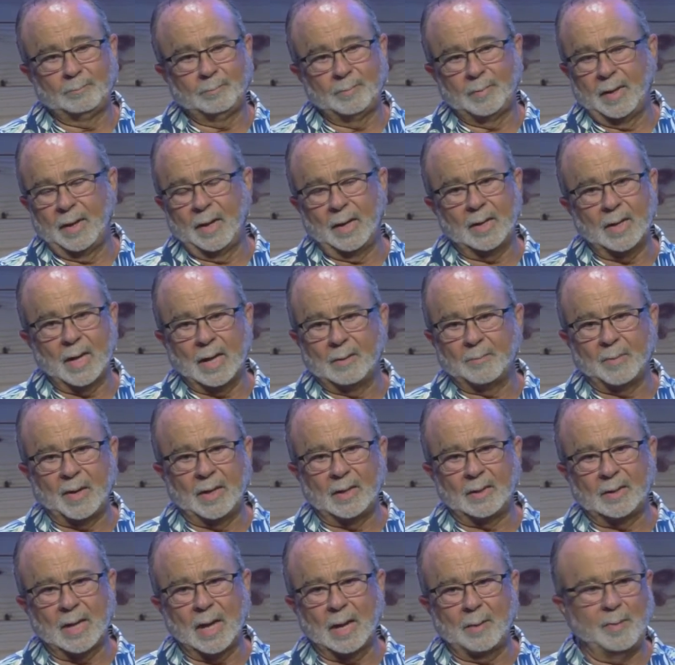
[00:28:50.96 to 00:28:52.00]
And I'm
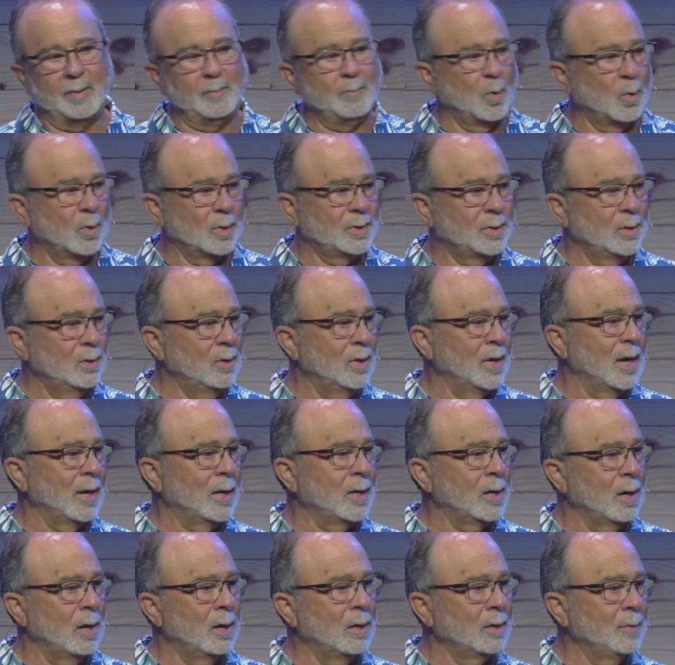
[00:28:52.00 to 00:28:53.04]
like, got to be more to it. And I
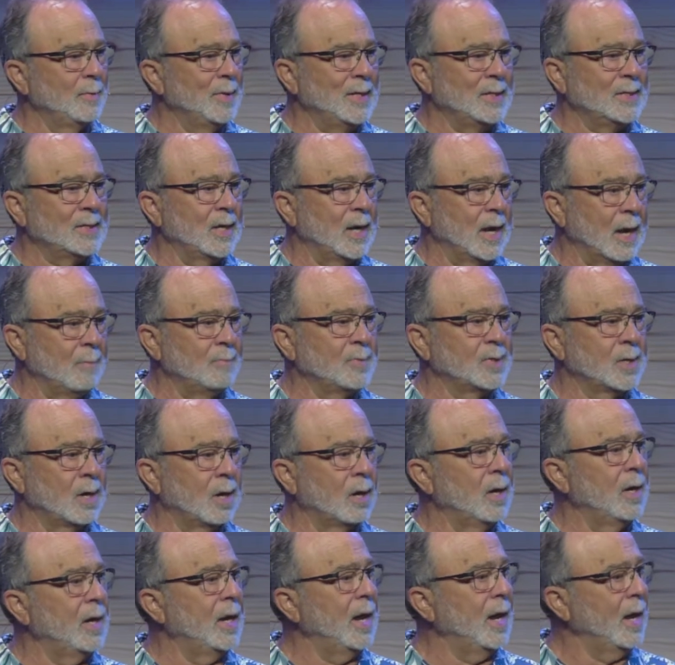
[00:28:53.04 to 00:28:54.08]
called him, and he said, I'm
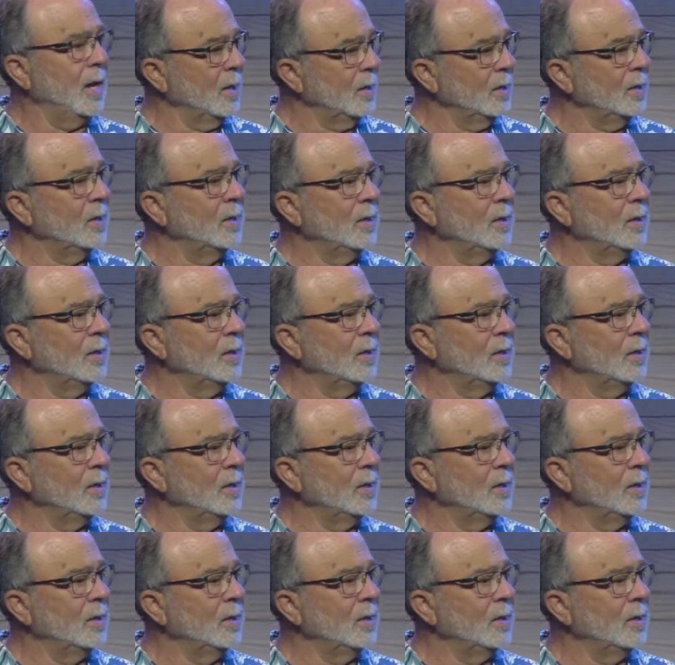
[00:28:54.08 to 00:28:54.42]
sorry, Dad.